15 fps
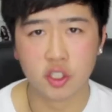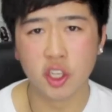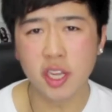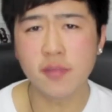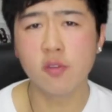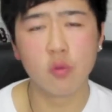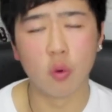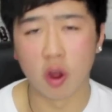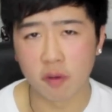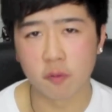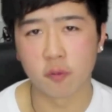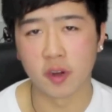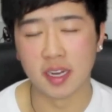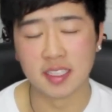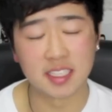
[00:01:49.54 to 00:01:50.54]
Do you even want
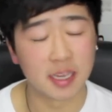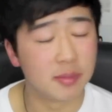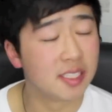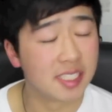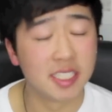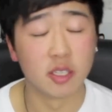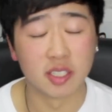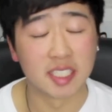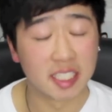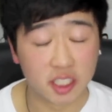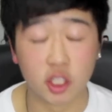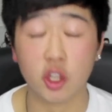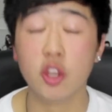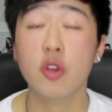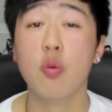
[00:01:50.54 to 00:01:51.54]
friends? I mean seriously,
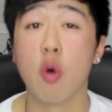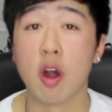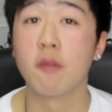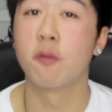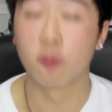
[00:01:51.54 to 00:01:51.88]
do you want